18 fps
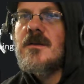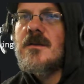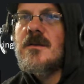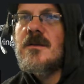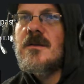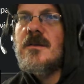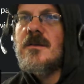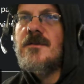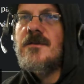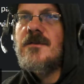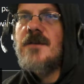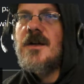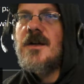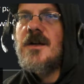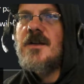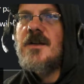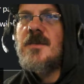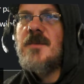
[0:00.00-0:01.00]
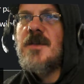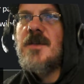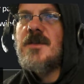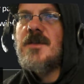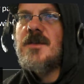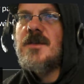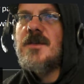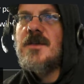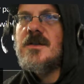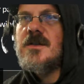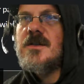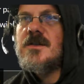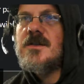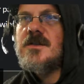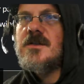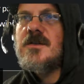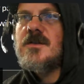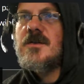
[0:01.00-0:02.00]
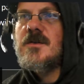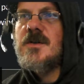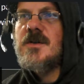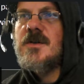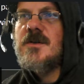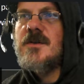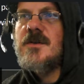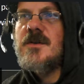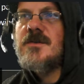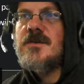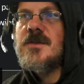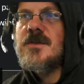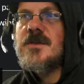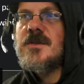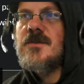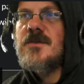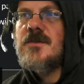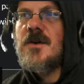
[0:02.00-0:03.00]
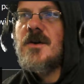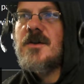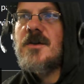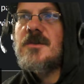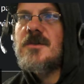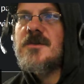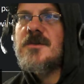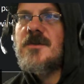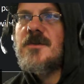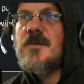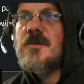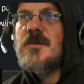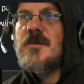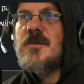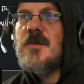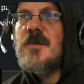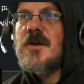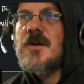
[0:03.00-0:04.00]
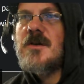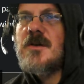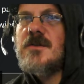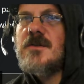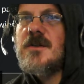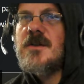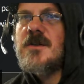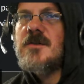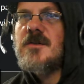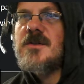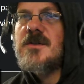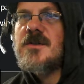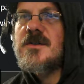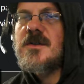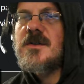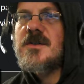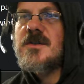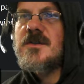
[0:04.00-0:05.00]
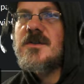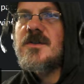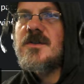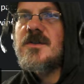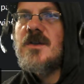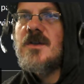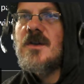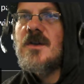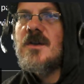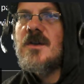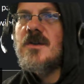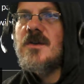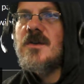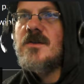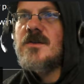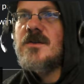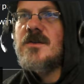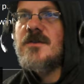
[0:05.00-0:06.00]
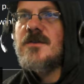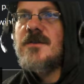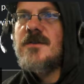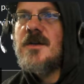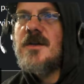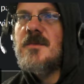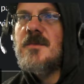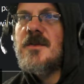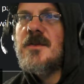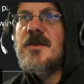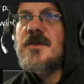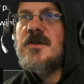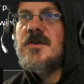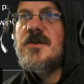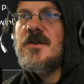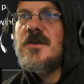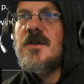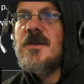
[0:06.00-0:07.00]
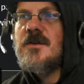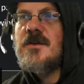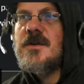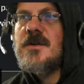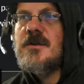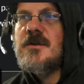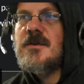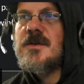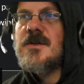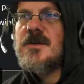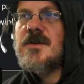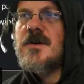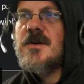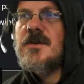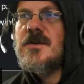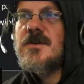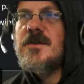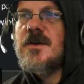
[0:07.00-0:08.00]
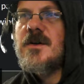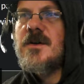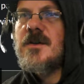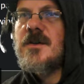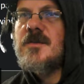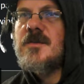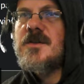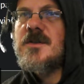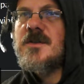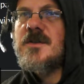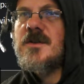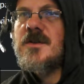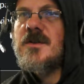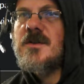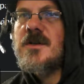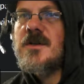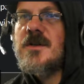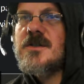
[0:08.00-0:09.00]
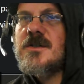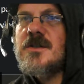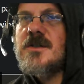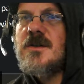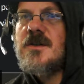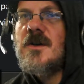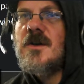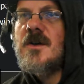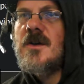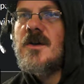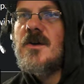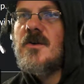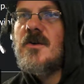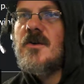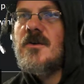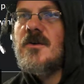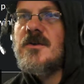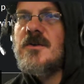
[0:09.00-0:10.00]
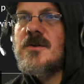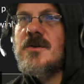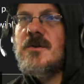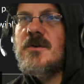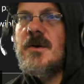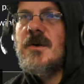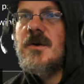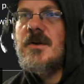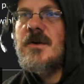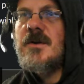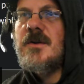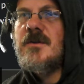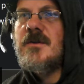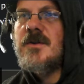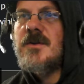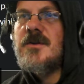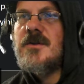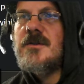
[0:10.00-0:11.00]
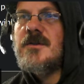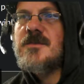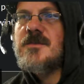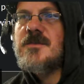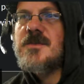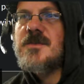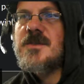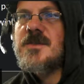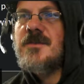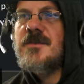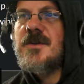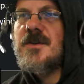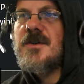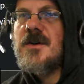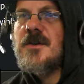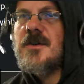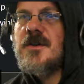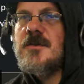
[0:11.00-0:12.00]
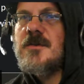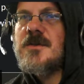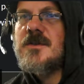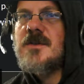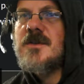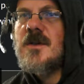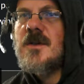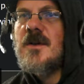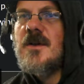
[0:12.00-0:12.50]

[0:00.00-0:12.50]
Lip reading: The find method is used to retrieve a list of documents from a Mongo database collection. Using the find method, you can either request all the documents in a collection or use a query to retrieve specific documents.